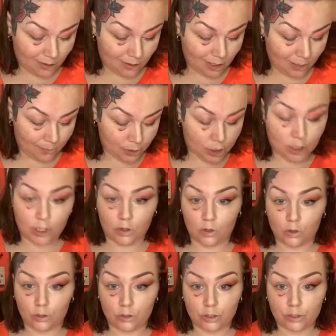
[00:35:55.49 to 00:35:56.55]
Then I'm gonna show y'all
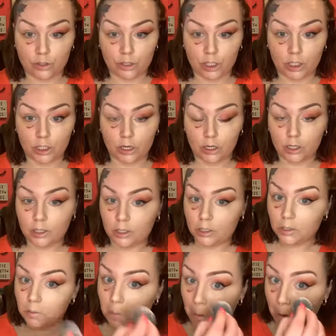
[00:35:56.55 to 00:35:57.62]
a little trick y'all can
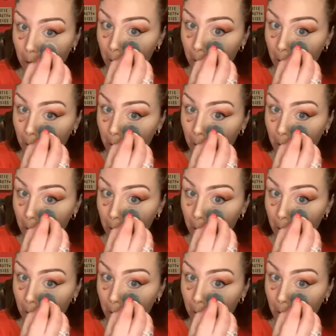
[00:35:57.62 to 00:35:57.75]
do.